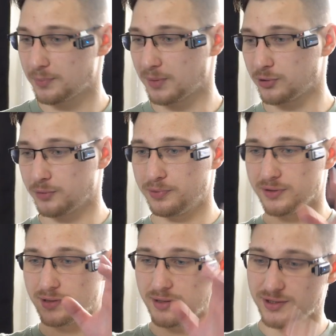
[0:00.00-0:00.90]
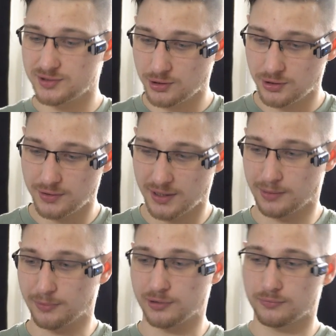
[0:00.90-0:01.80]
I'm going to put the lids on and
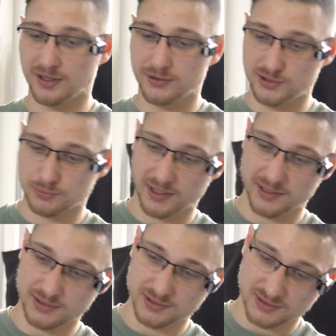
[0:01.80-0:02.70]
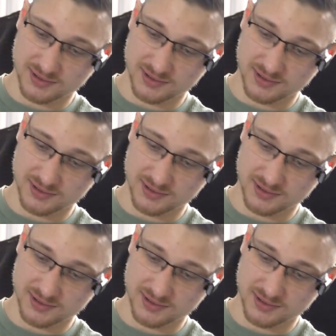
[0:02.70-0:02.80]
I'm going to run these wires